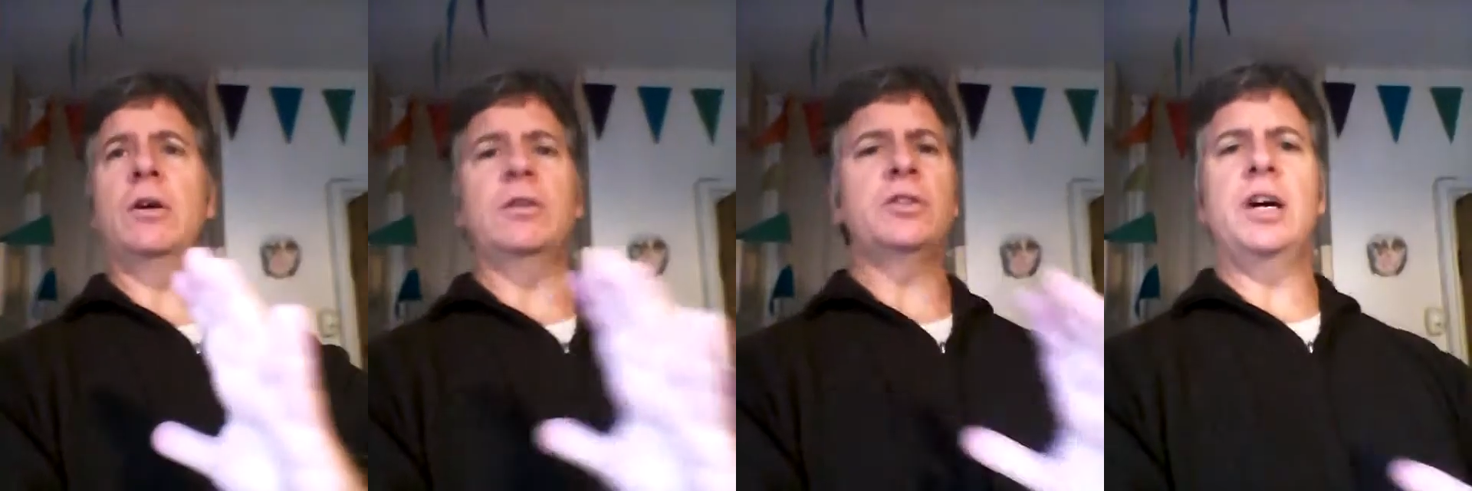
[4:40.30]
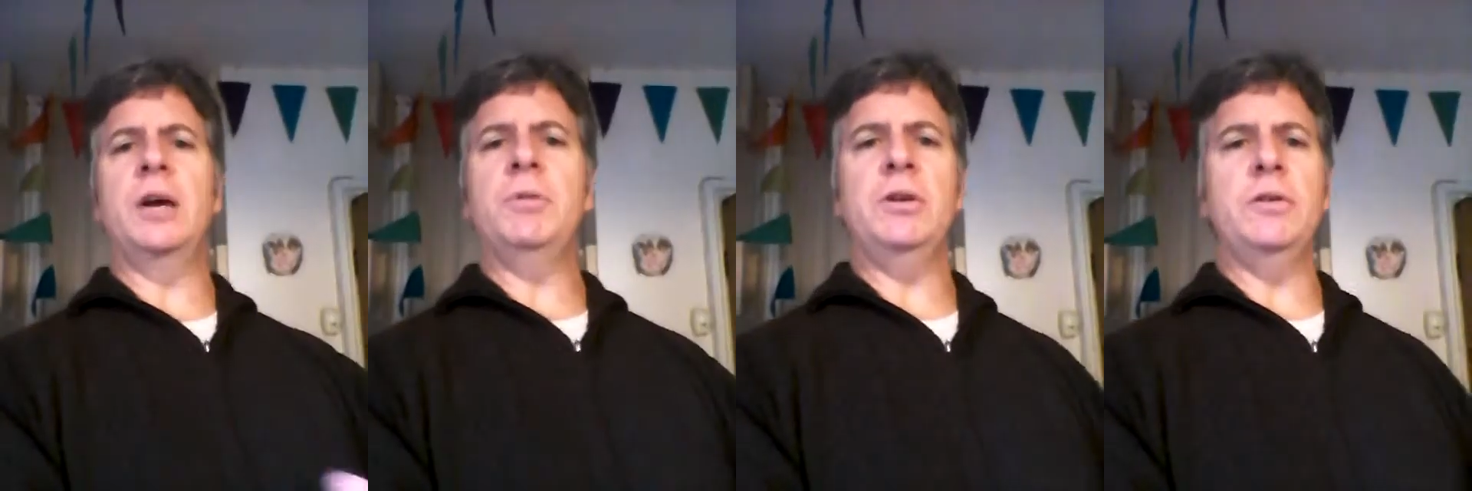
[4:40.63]
all the
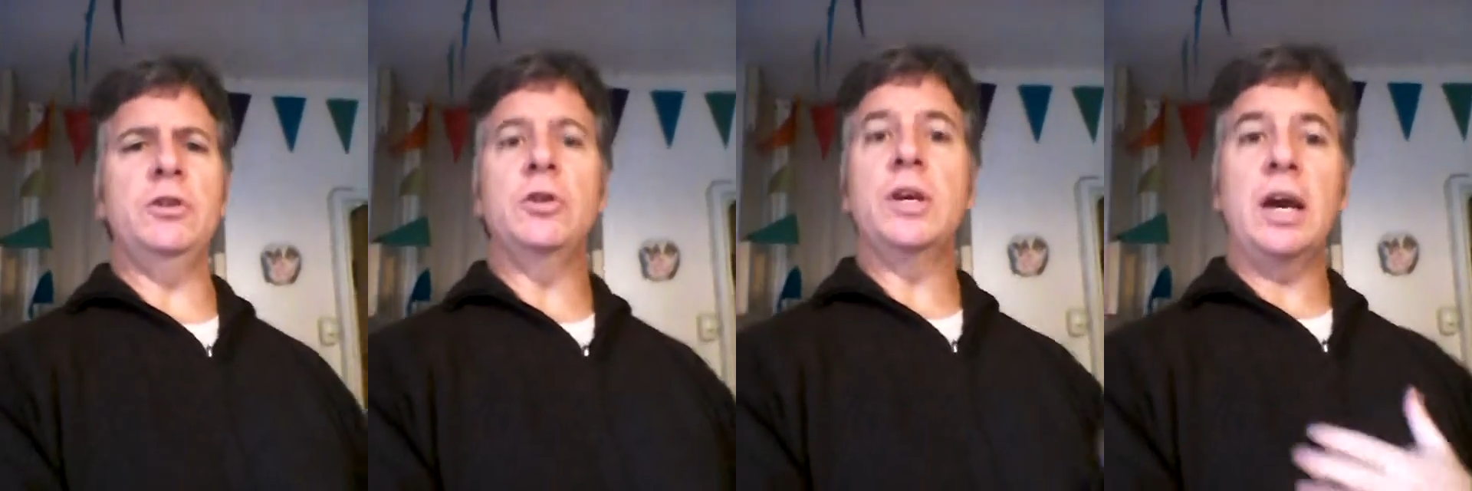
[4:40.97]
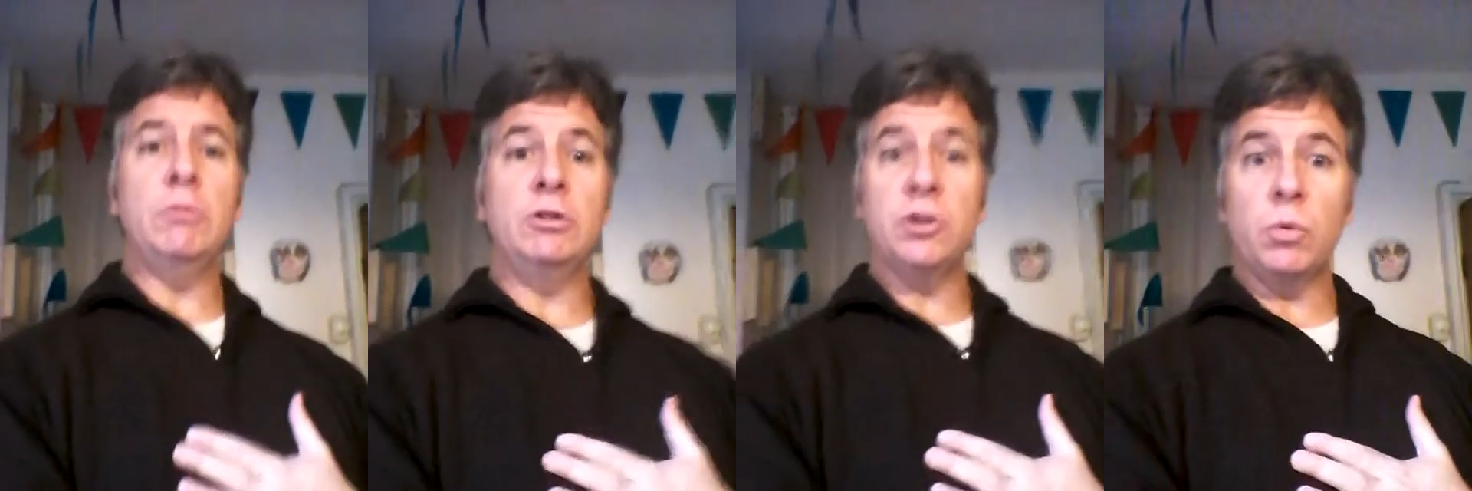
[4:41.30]
time here in the
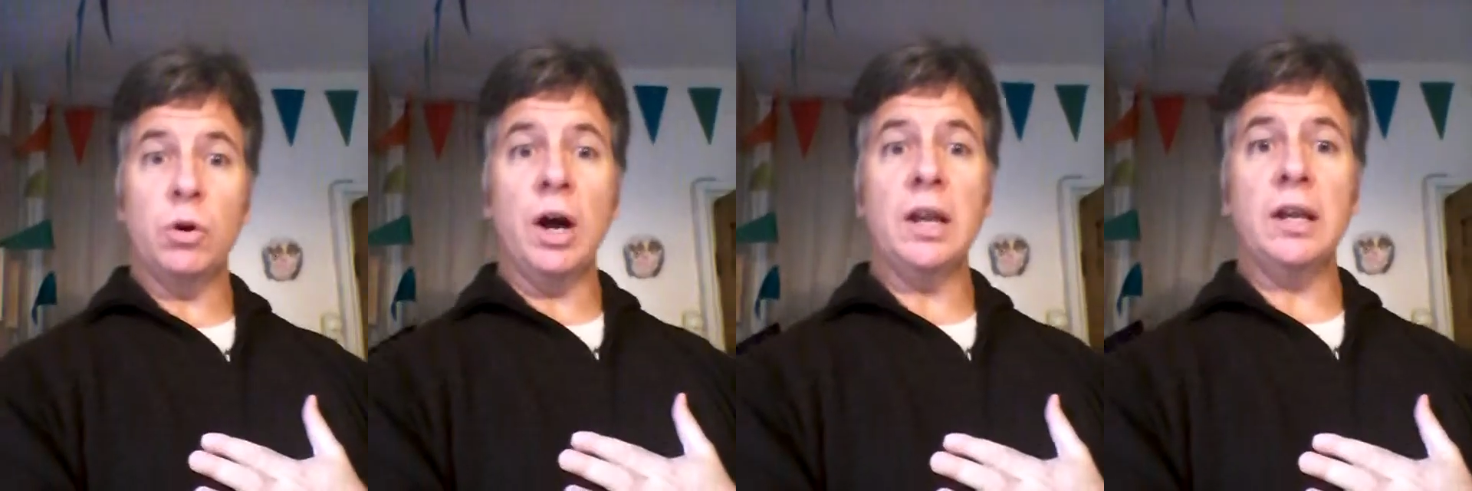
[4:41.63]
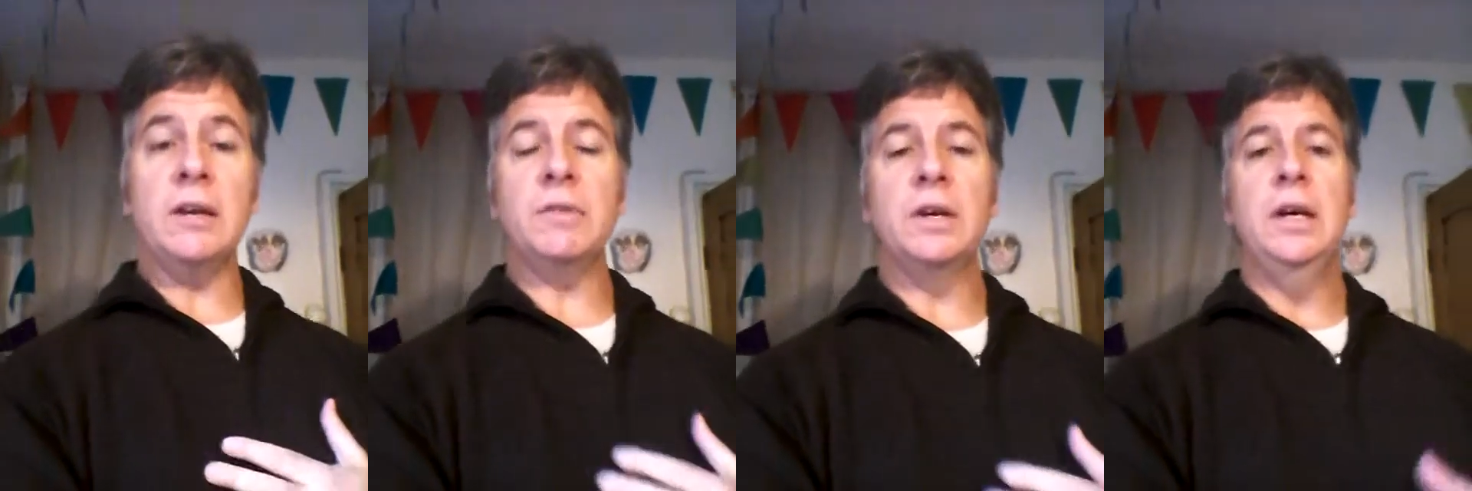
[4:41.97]
UK, which is where I
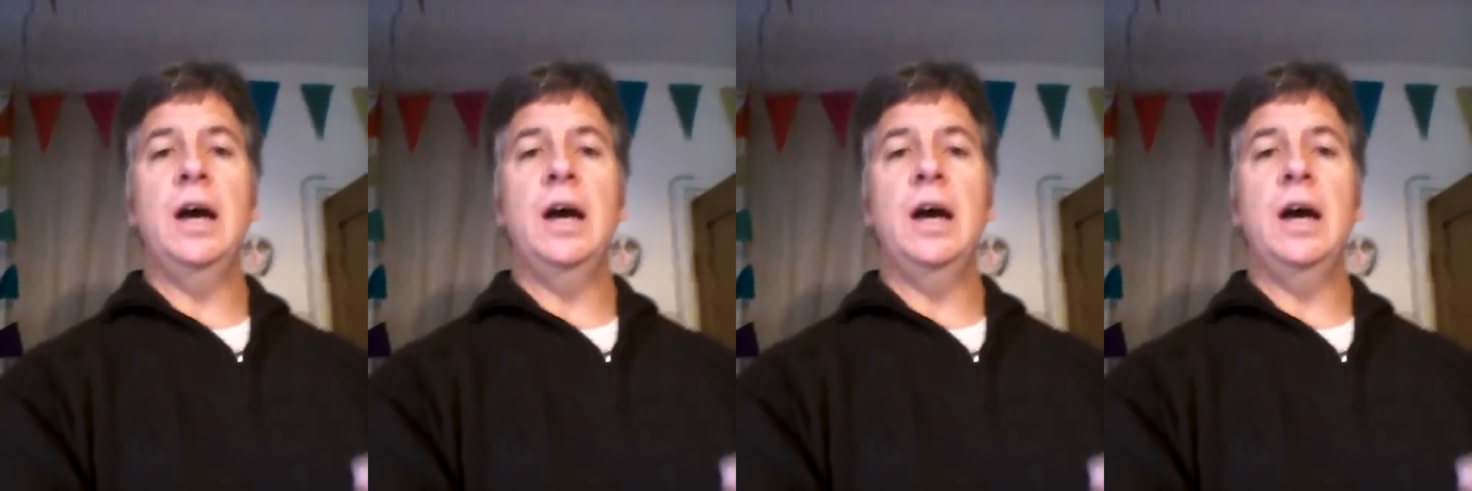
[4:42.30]
live.